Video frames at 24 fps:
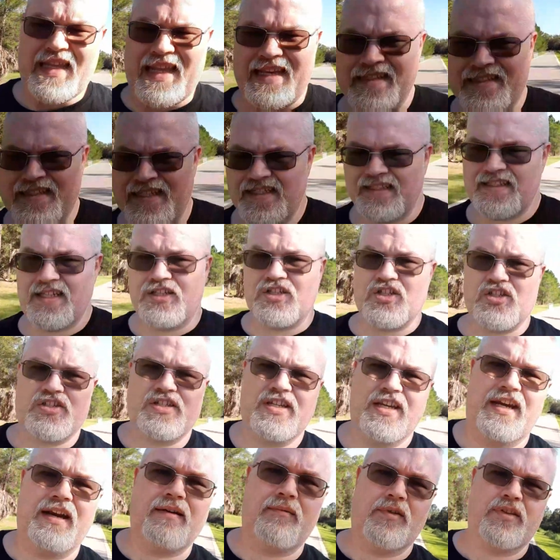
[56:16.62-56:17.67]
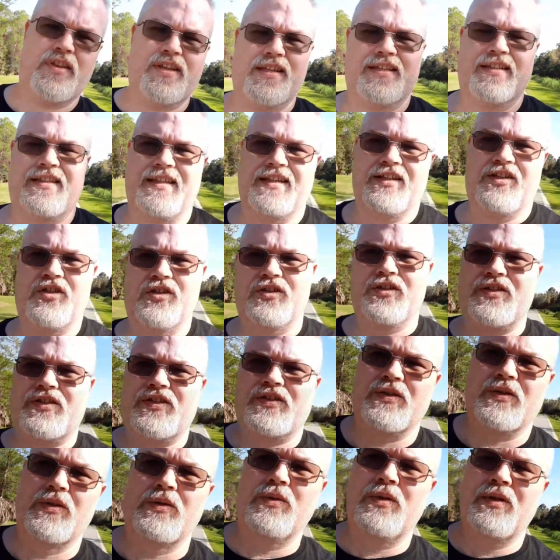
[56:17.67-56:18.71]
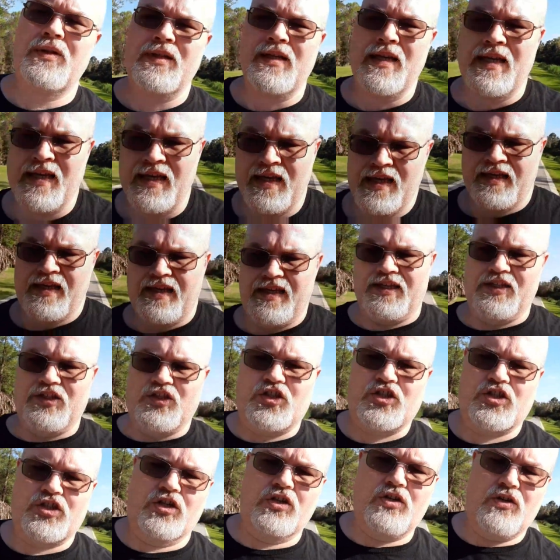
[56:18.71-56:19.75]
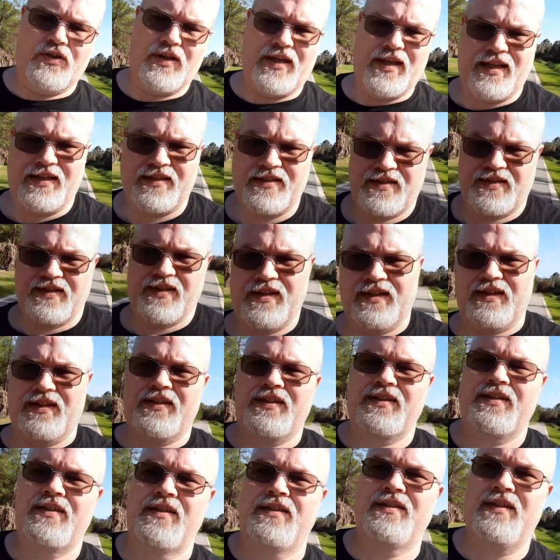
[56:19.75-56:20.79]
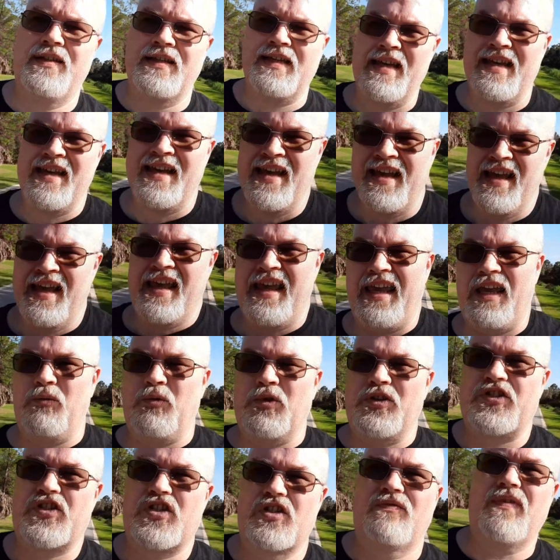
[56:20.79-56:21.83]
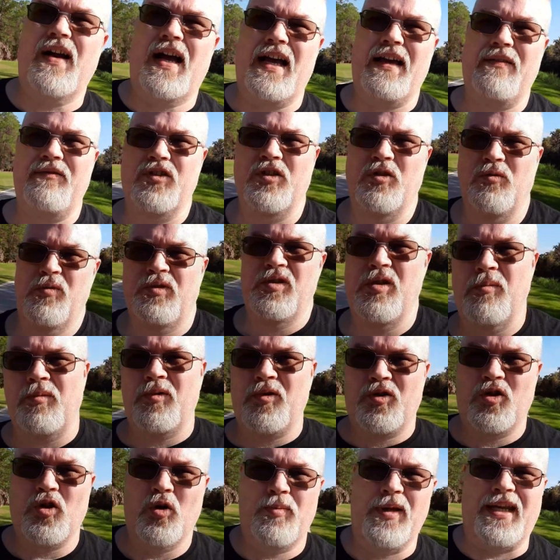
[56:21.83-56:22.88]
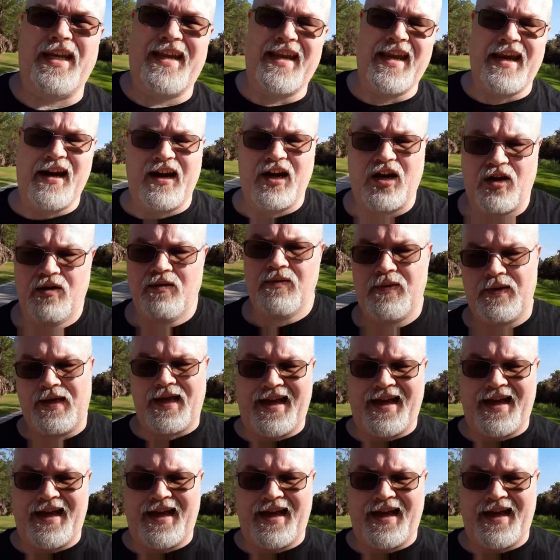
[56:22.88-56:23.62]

TNT just did everything that they could to ensure that uh, it wouldn't survive and then would nobody care.